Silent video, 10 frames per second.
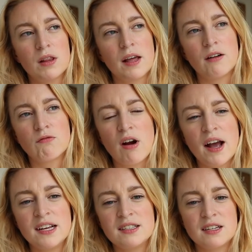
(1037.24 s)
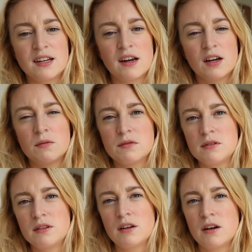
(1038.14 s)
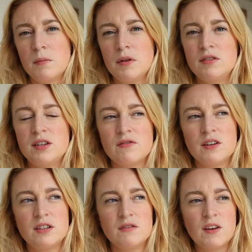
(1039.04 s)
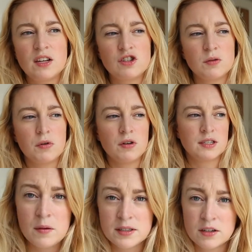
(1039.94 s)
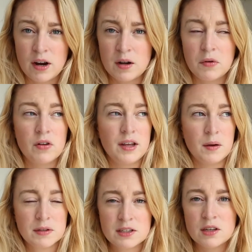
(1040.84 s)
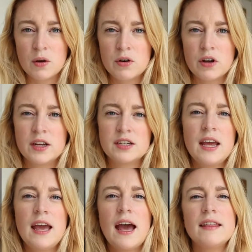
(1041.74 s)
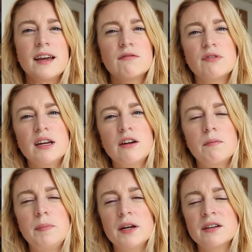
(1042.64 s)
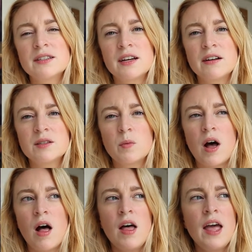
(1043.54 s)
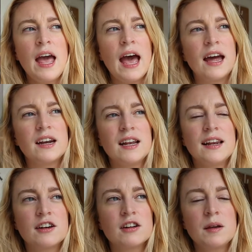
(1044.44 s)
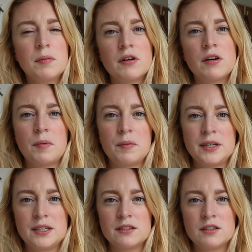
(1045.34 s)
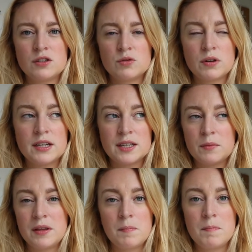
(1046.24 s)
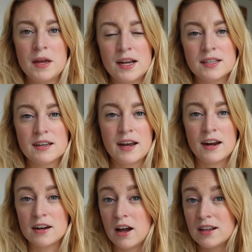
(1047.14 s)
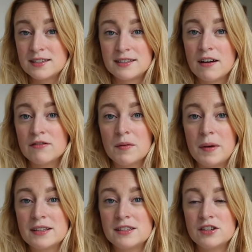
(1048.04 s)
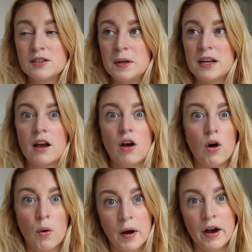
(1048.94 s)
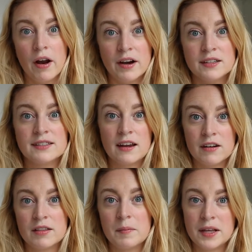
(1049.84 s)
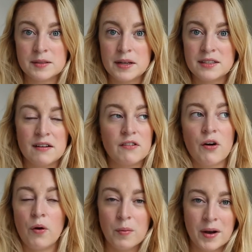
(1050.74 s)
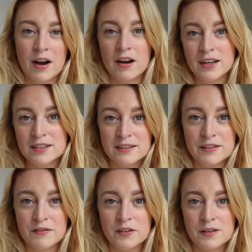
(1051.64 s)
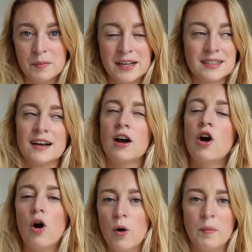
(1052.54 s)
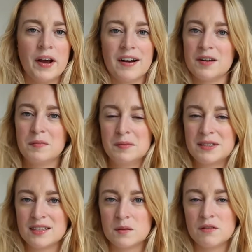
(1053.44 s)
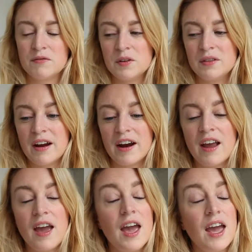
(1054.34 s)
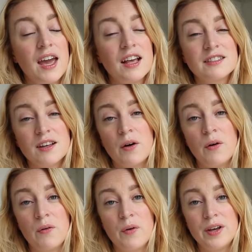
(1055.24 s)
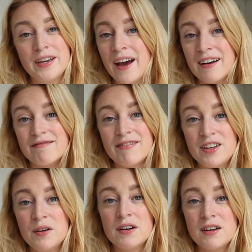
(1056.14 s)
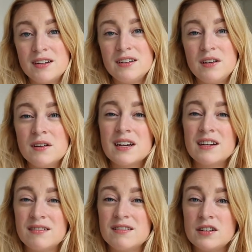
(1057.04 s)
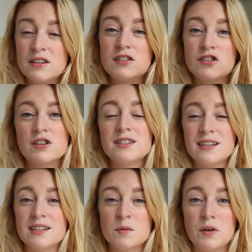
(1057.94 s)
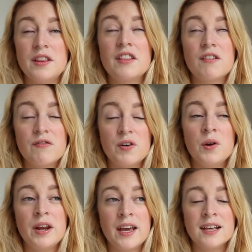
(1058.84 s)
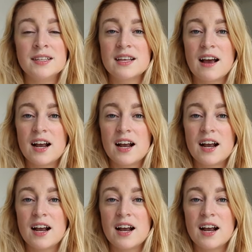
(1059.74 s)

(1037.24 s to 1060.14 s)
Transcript: Like rice, and then it comes with a couple of different vegetables. It was incredible. It was so good, and they have really good beers there as well. And I literally put it up on my Insta stories, and within minutes I had several messages being like, oh my god, is that not the best place ever? Oh my god, isn't their food amazing? Oh my god, I'm obsessed with the food there. So yeah, you can trust this one. The food is